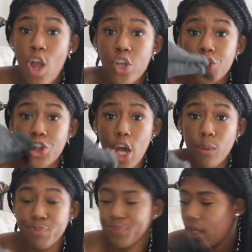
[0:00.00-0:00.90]

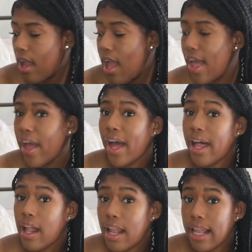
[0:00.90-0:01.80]
So
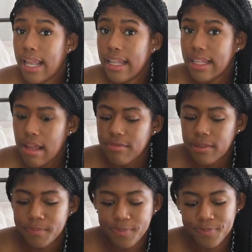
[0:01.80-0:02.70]
love
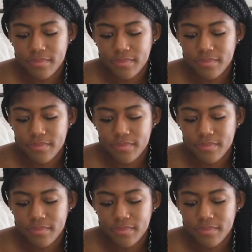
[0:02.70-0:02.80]
them.